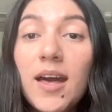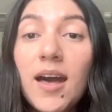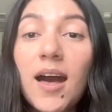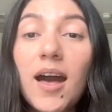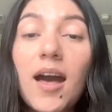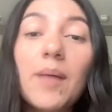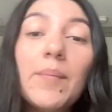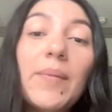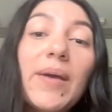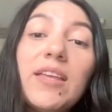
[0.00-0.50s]

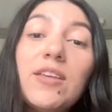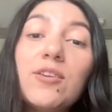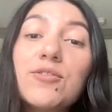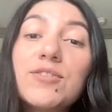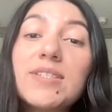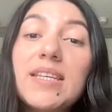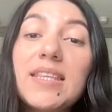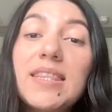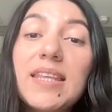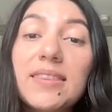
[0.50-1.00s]
And you'll
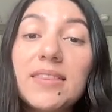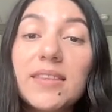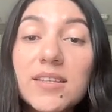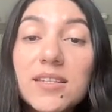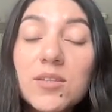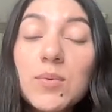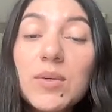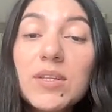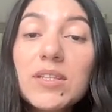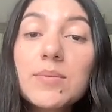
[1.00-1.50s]
see that
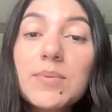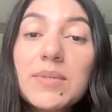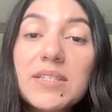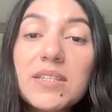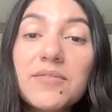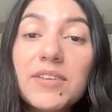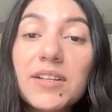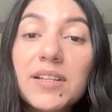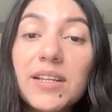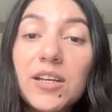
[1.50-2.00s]
this one
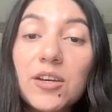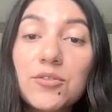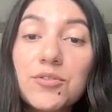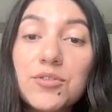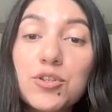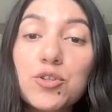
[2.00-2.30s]
specifically goes